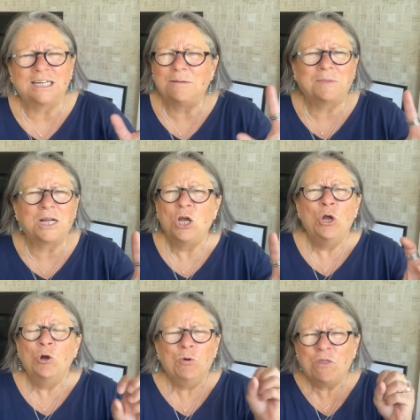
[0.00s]
And they're like,
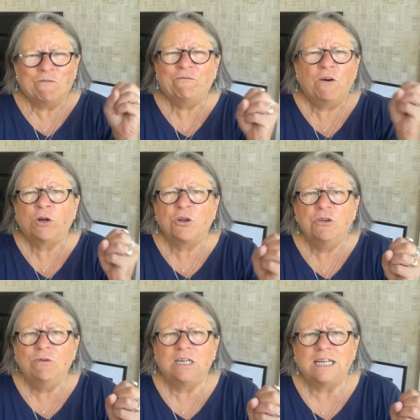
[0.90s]
who the fuck are
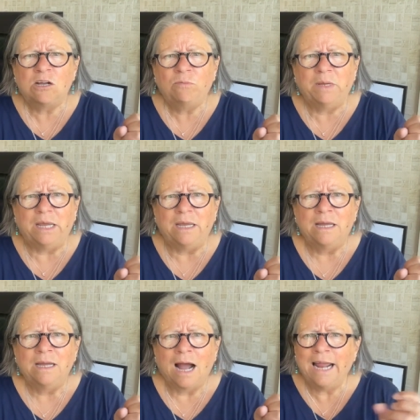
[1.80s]
you to tell me?
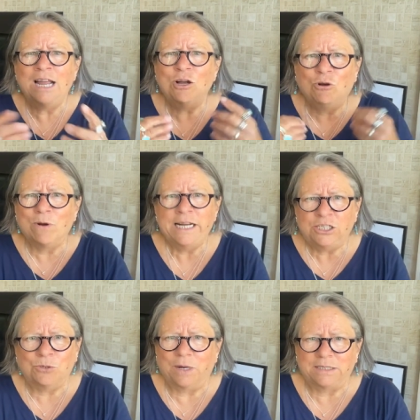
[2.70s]
I agreed
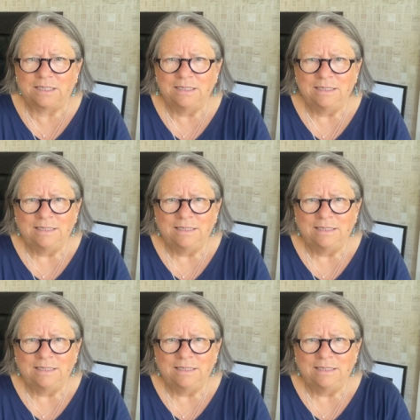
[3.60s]
to it.